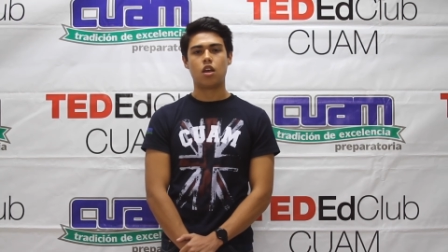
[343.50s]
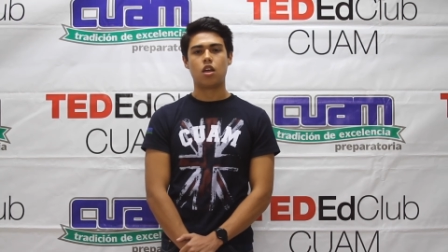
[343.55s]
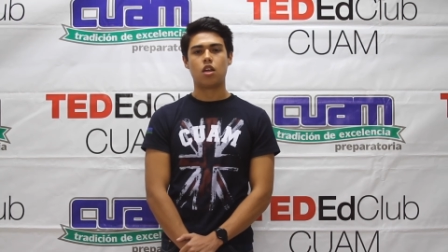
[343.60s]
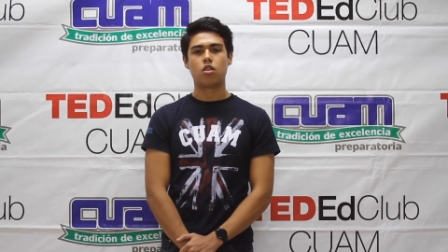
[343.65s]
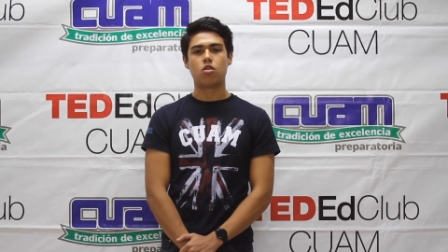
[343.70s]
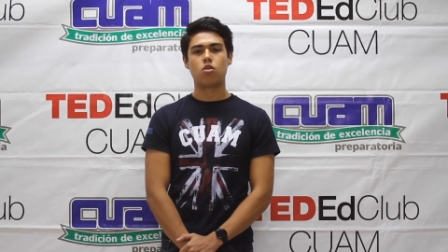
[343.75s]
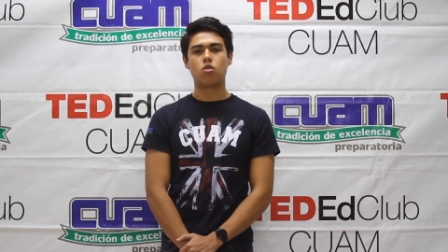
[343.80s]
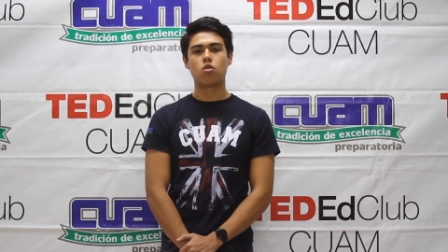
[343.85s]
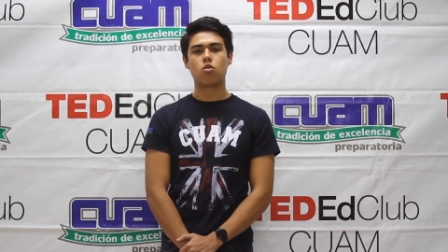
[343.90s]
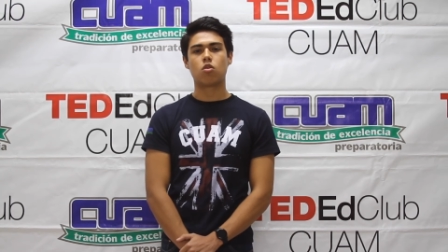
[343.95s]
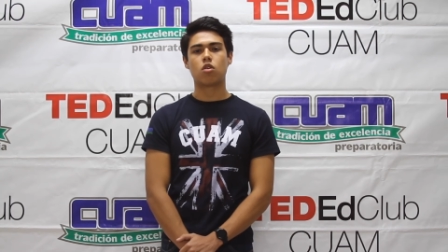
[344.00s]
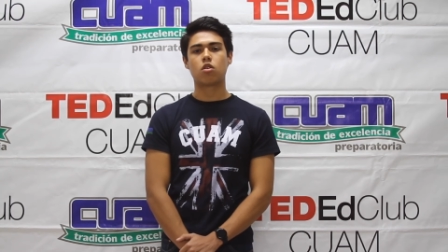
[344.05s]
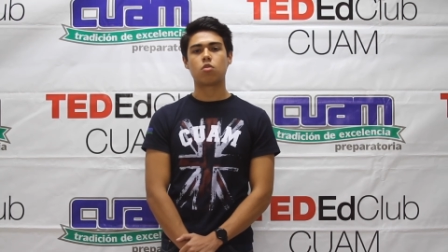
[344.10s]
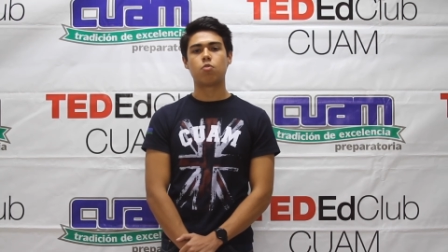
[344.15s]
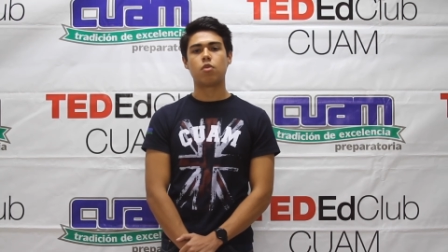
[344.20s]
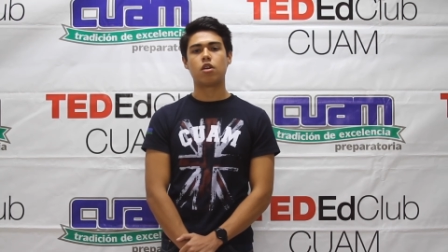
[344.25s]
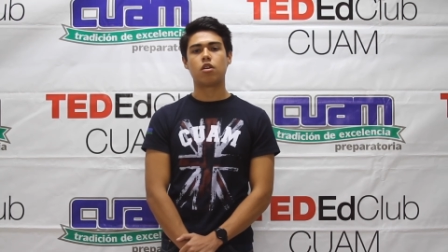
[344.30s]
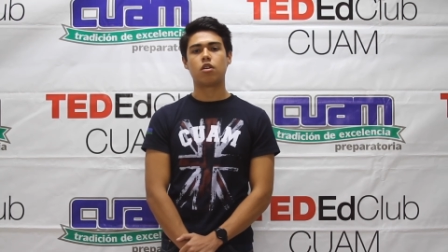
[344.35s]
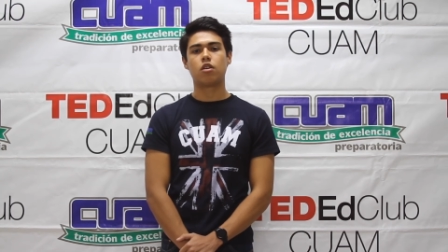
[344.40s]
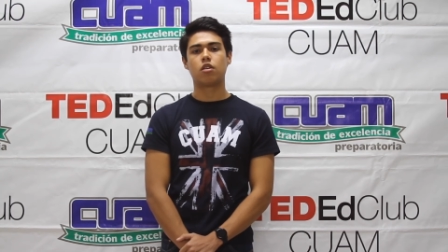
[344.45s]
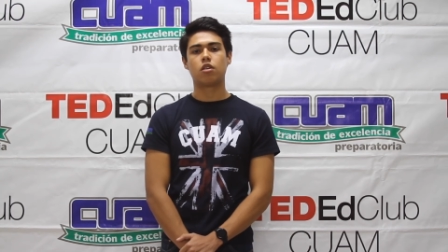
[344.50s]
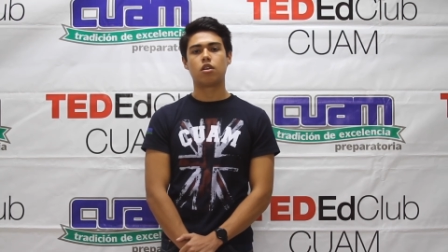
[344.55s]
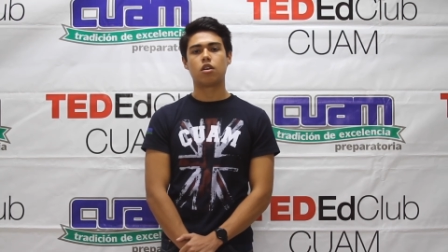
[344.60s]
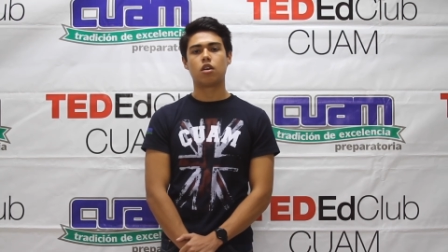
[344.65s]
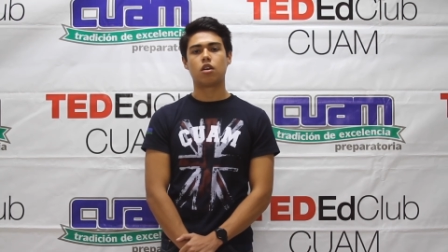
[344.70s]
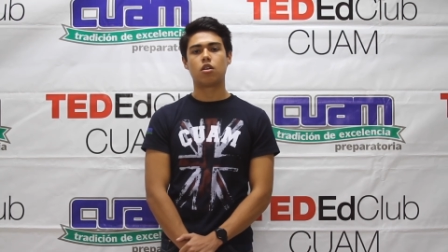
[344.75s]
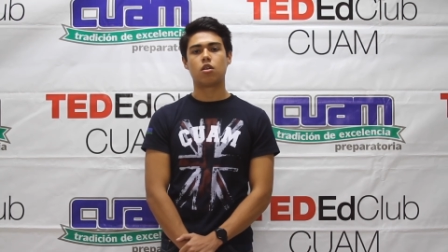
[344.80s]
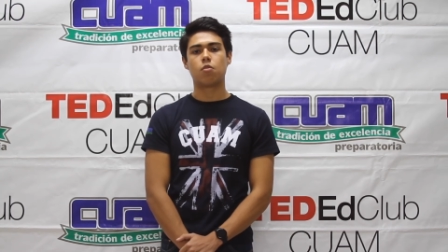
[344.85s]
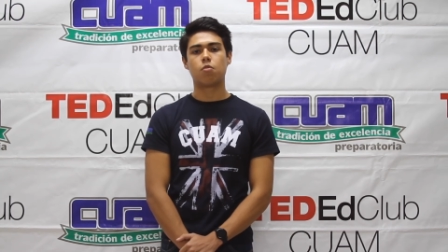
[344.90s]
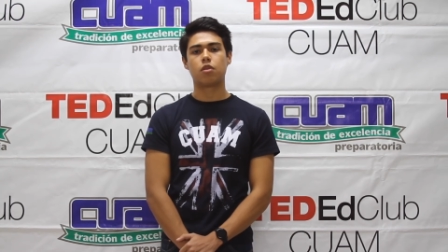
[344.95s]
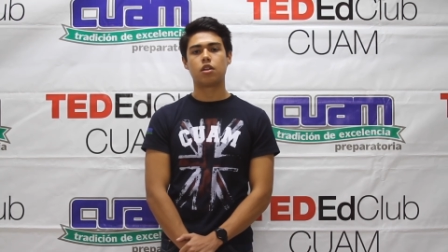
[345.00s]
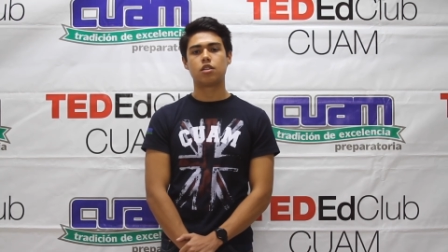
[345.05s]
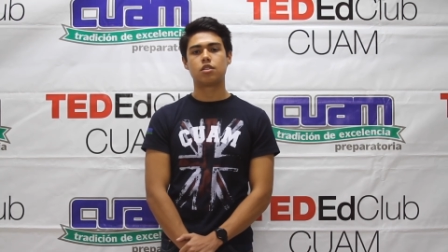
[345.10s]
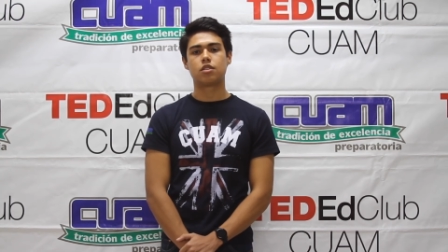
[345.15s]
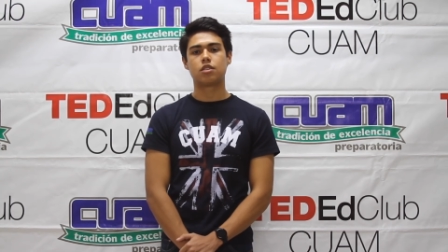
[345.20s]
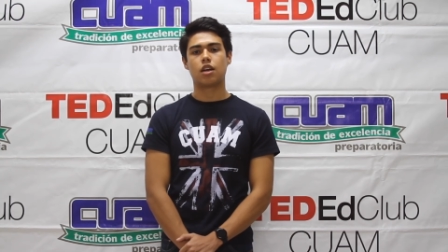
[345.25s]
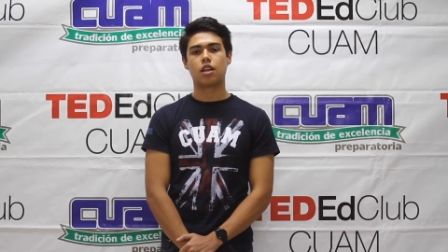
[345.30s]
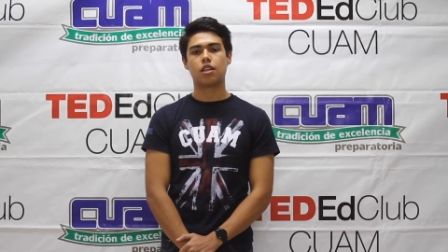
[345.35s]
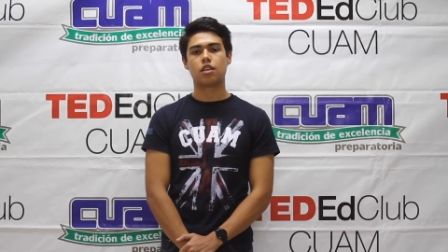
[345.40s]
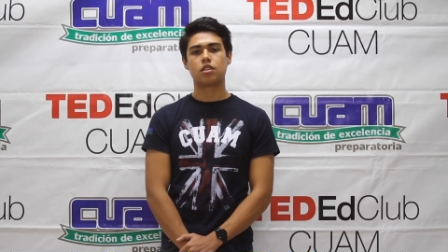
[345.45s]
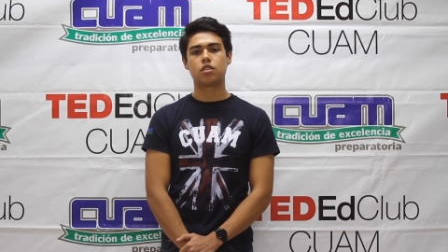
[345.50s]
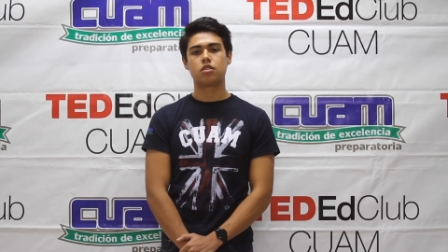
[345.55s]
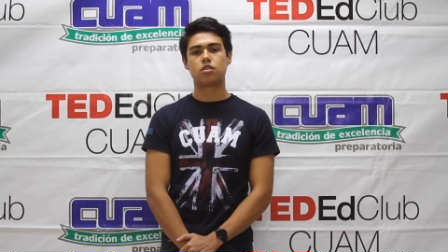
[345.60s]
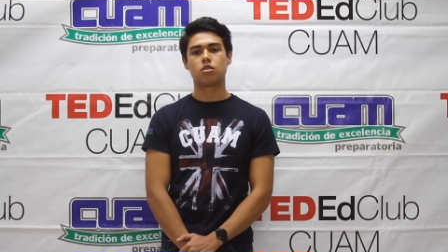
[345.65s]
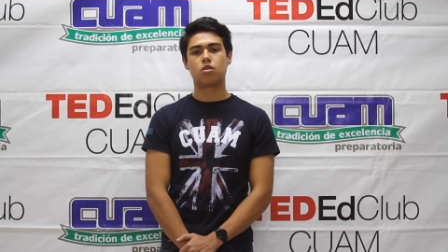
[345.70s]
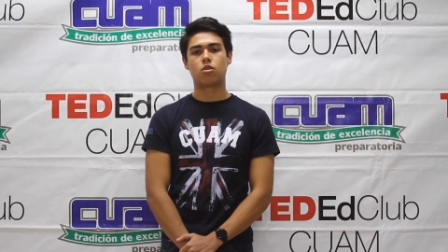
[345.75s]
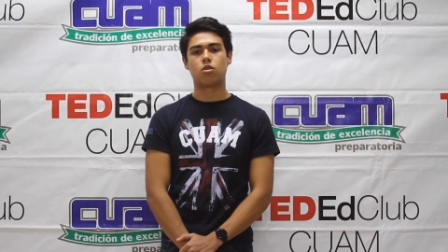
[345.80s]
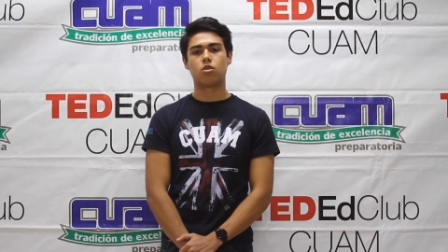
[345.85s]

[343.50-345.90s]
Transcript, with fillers: Do you work better in complete silence,